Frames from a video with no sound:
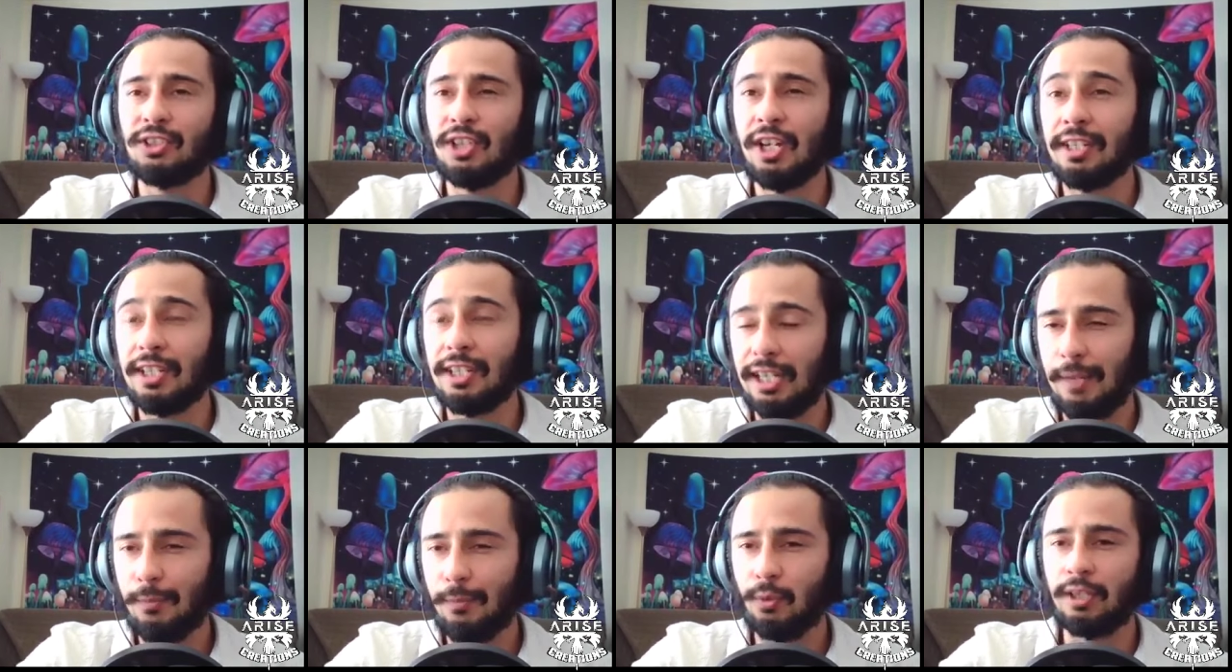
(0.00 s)
done
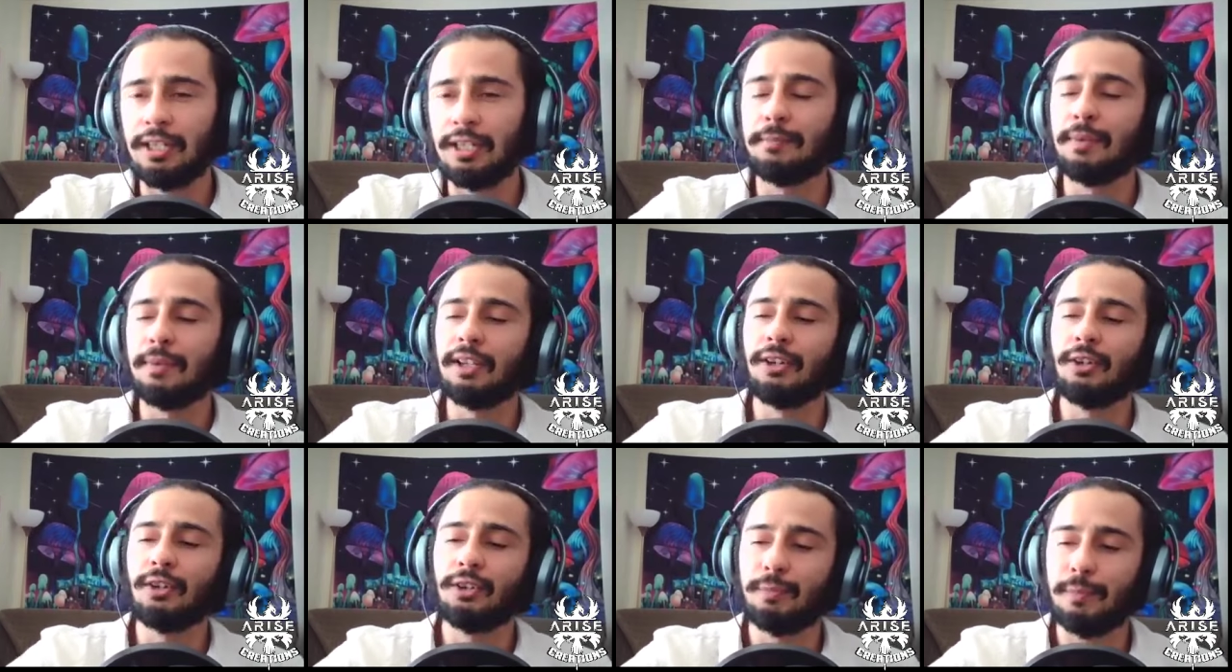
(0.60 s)
deliberately,
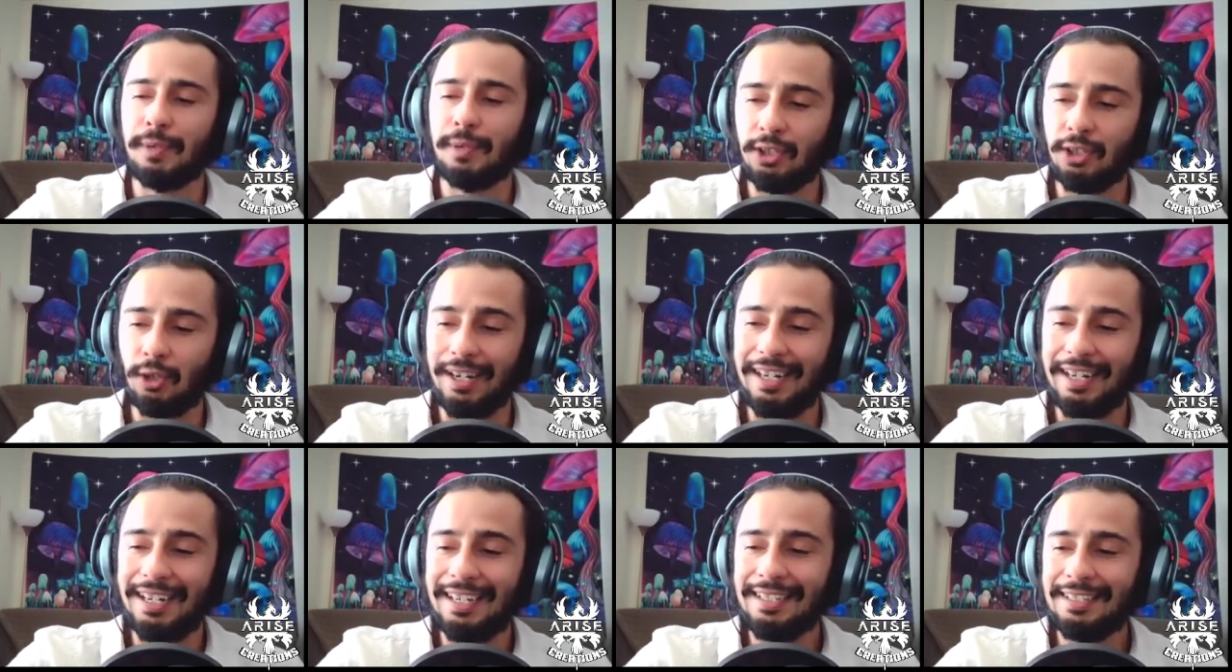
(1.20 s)
but there, but
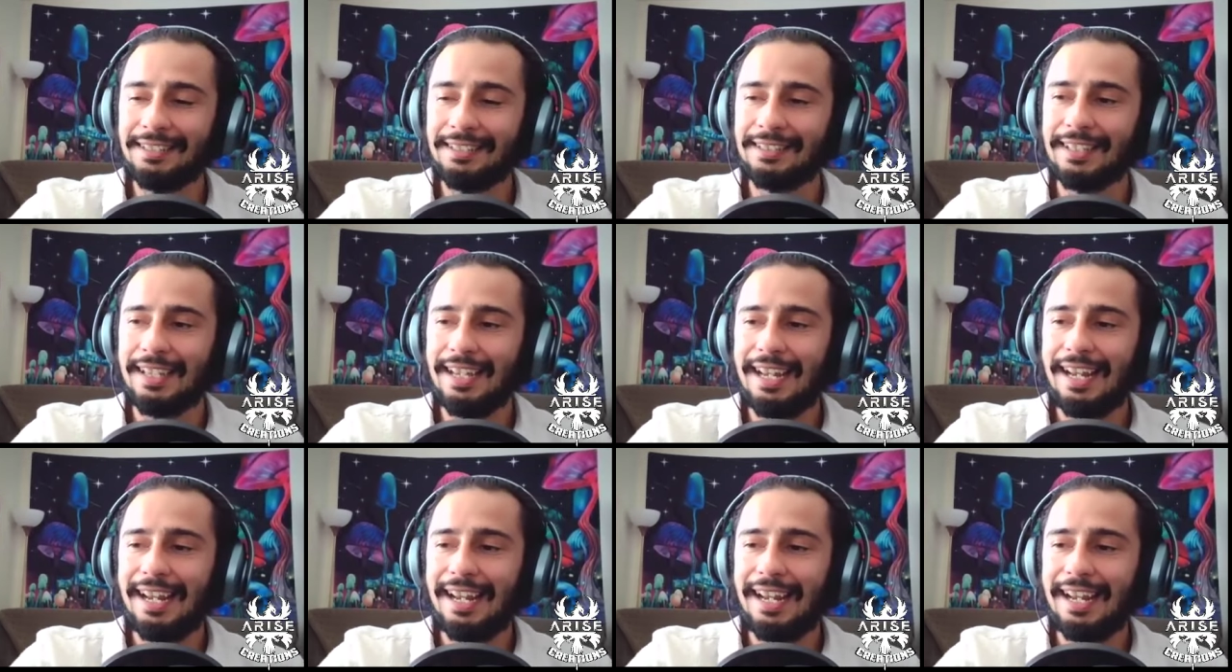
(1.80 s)
there is